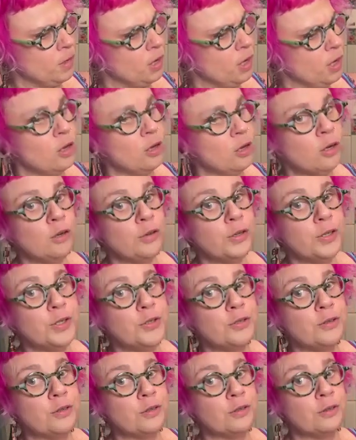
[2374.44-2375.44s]
I hurry
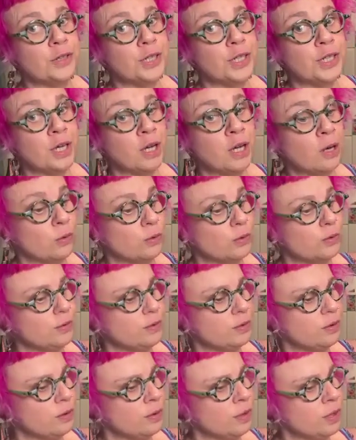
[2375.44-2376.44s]
to the
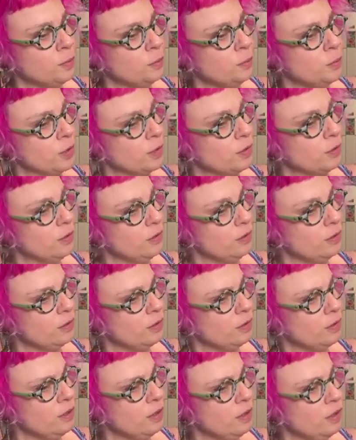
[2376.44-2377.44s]
greenhouse, limpid.
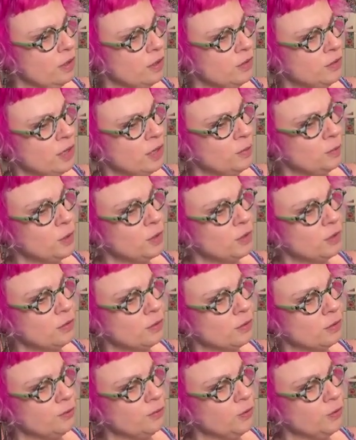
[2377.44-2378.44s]
A tempest
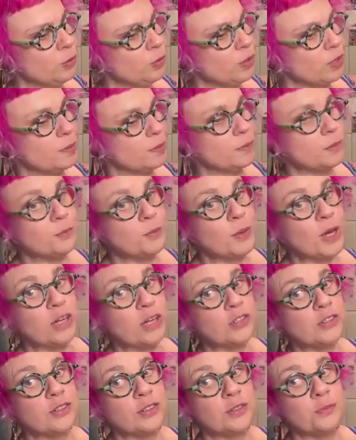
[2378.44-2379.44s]
of phonemes
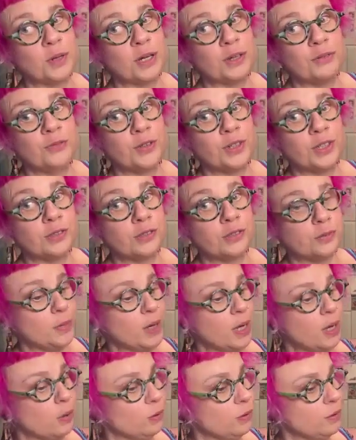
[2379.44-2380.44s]
bashes my fixed
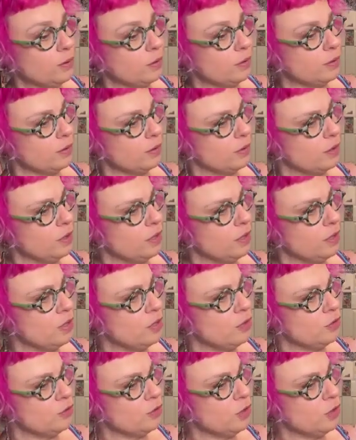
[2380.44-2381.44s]
mouth.
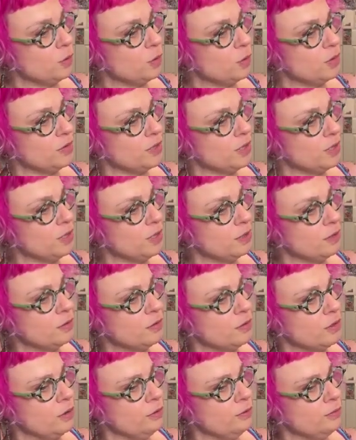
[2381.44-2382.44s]
Trauma
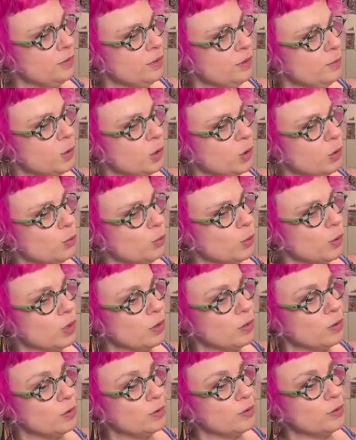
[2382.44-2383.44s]
scenes of liminal
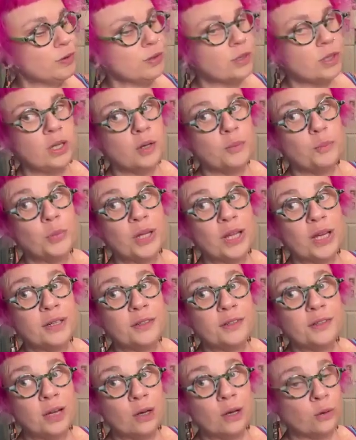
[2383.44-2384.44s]
worlds,
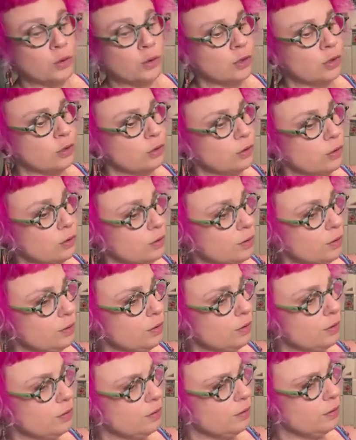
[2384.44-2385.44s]
blanked out
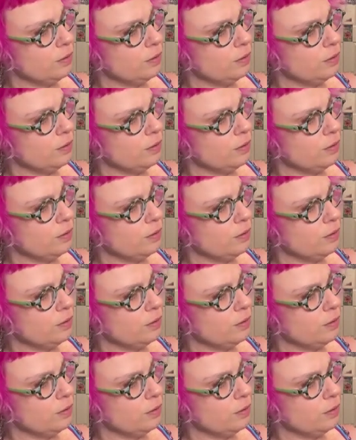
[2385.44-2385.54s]
girls.